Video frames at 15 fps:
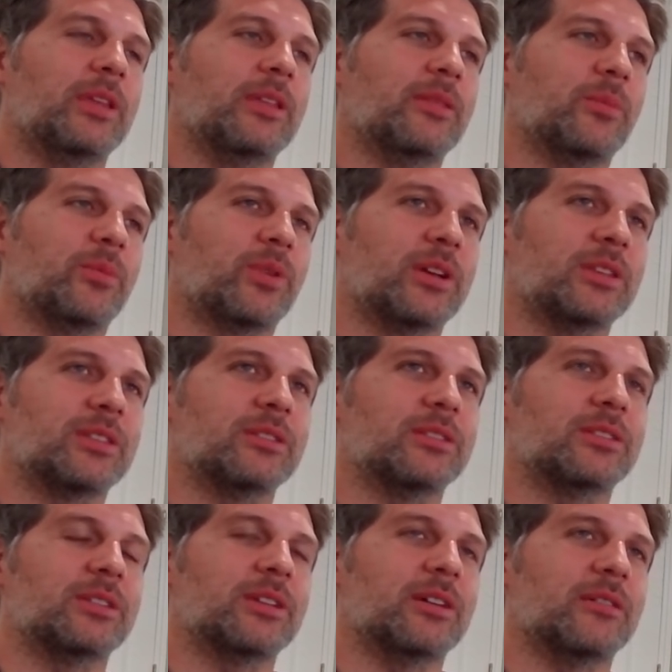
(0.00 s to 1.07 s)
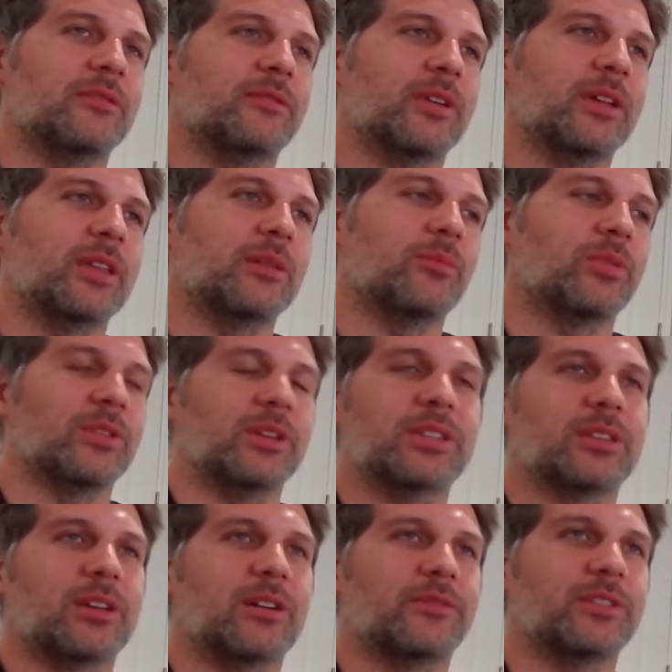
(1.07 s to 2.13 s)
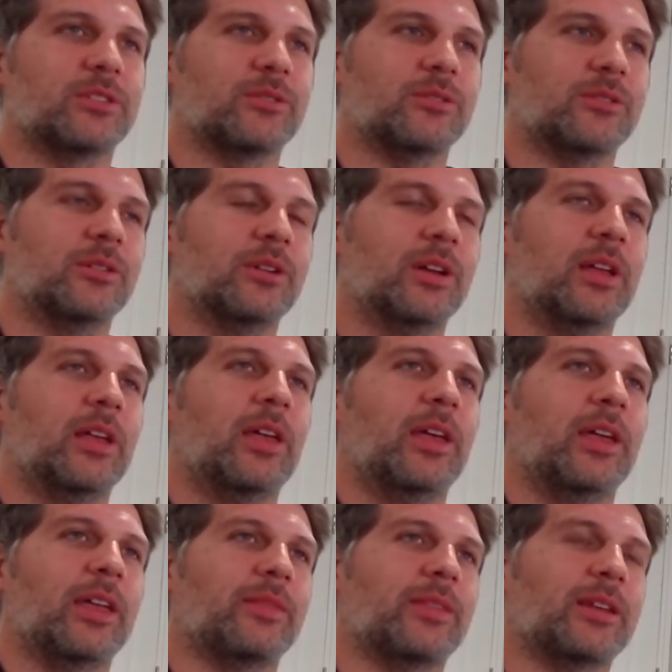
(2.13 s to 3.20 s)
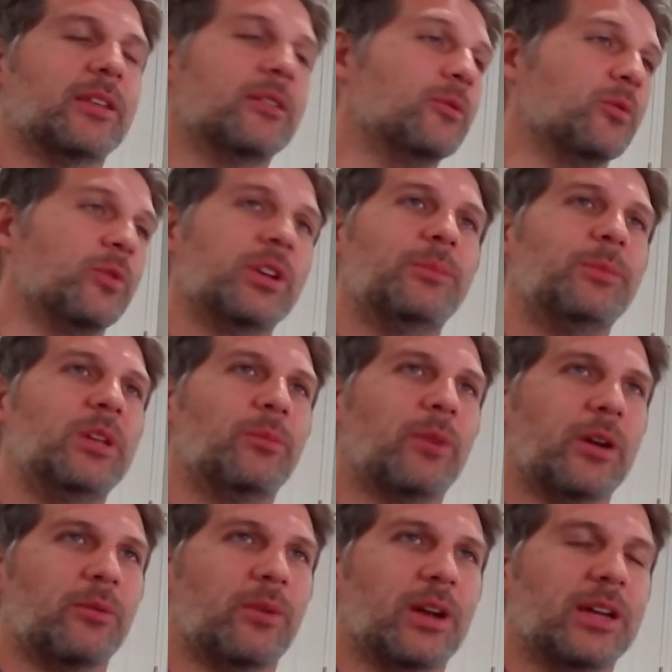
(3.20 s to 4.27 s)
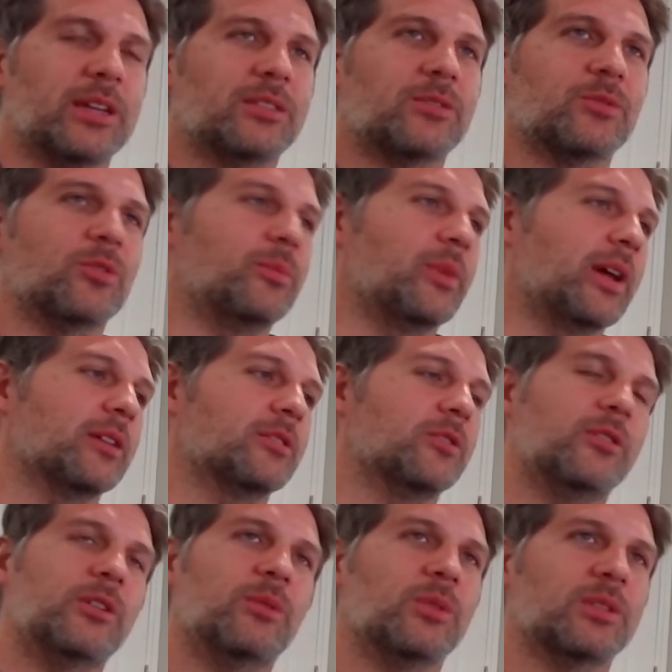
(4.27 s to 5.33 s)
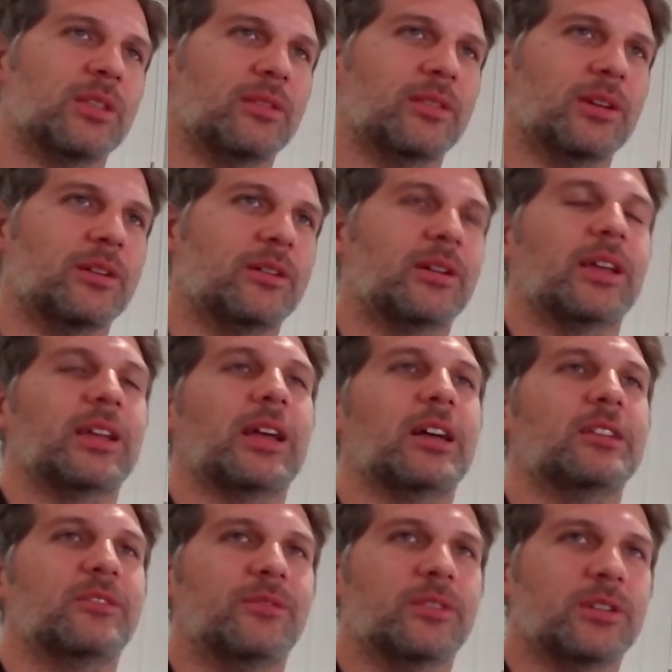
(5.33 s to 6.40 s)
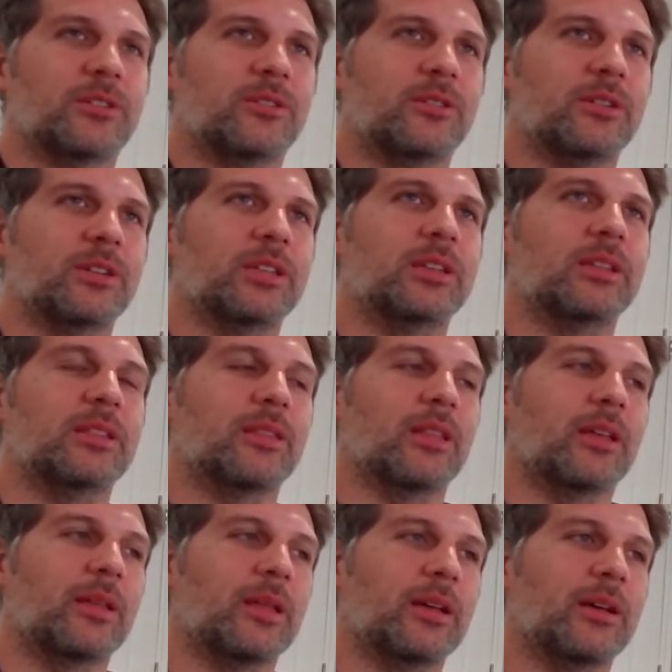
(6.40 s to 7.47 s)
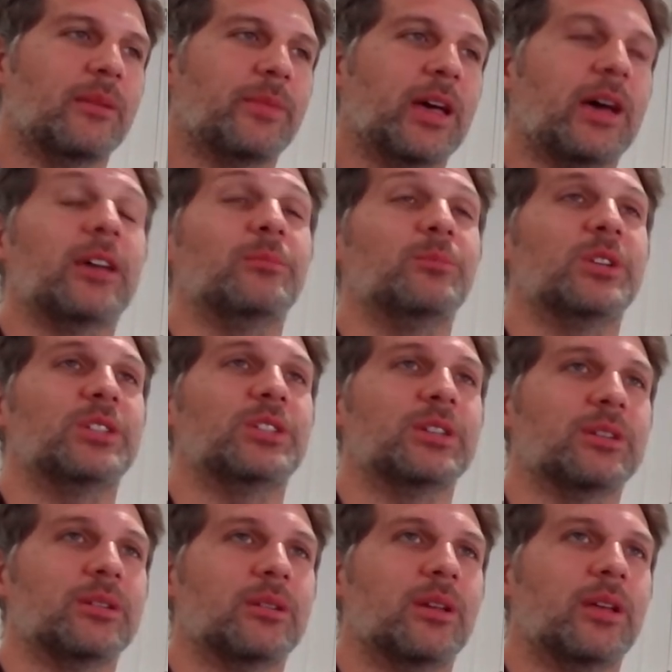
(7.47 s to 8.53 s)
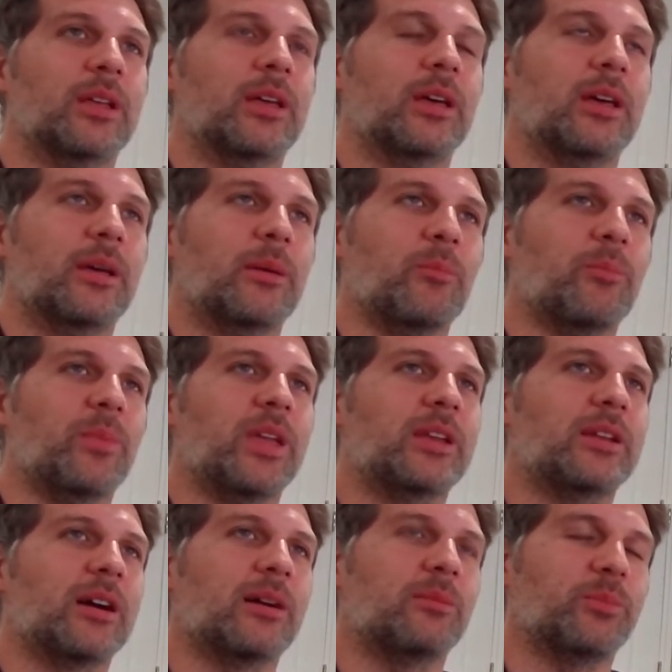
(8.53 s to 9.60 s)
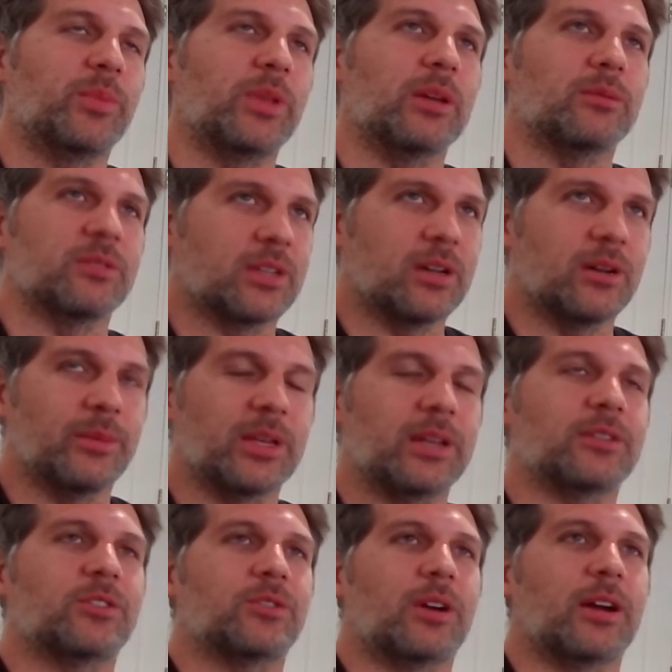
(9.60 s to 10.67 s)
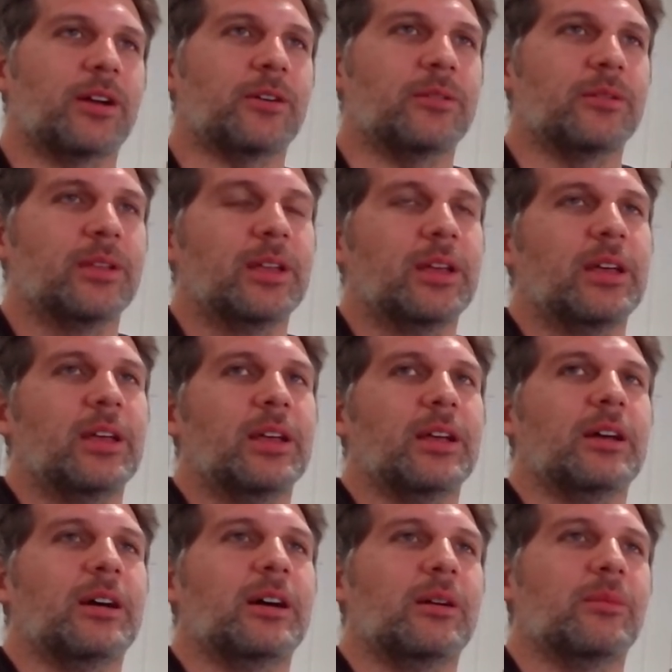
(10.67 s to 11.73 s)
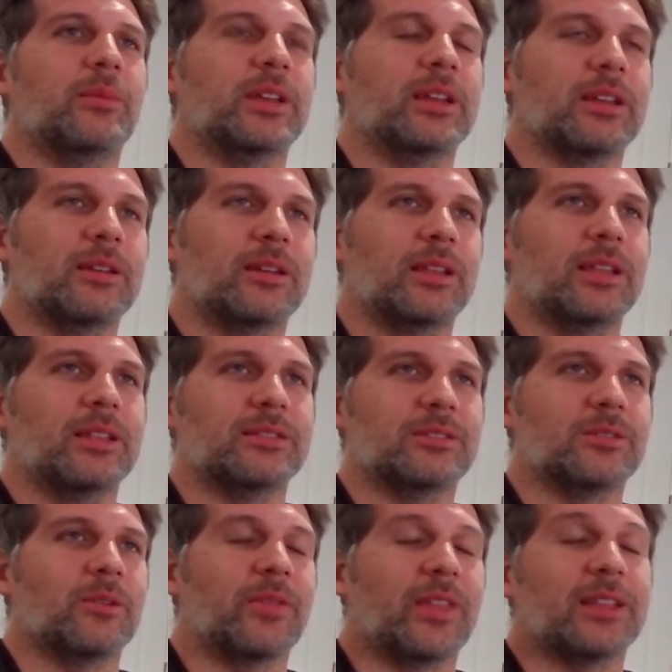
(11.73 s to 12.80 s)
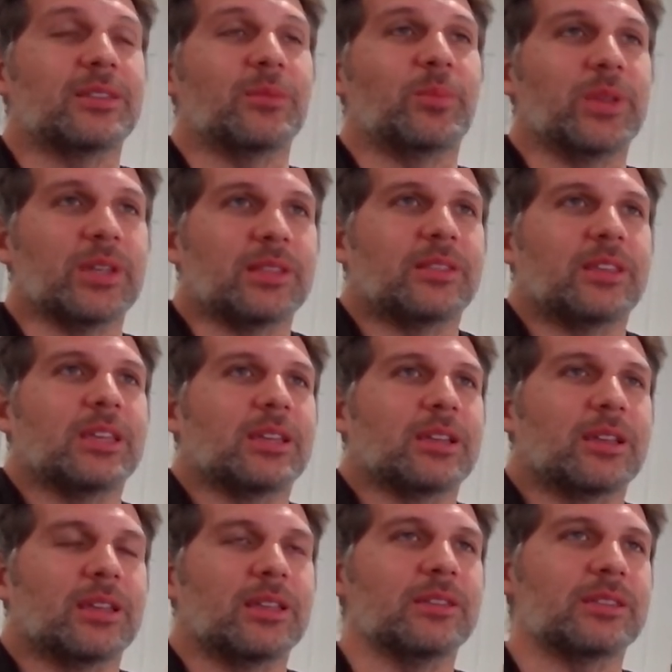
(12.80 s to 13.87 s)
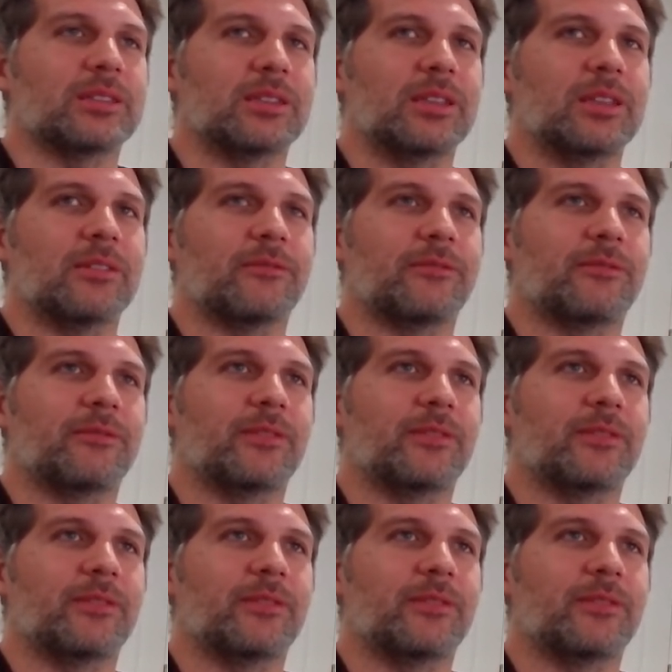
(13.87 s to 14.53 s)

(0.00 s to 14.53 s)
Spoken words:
the presence of a police officer, and they didn't read me my rights, or my attorney wasn't there and I asked for an attorney, that admission may not be able to come in at trial. And so that's a big thing. It's if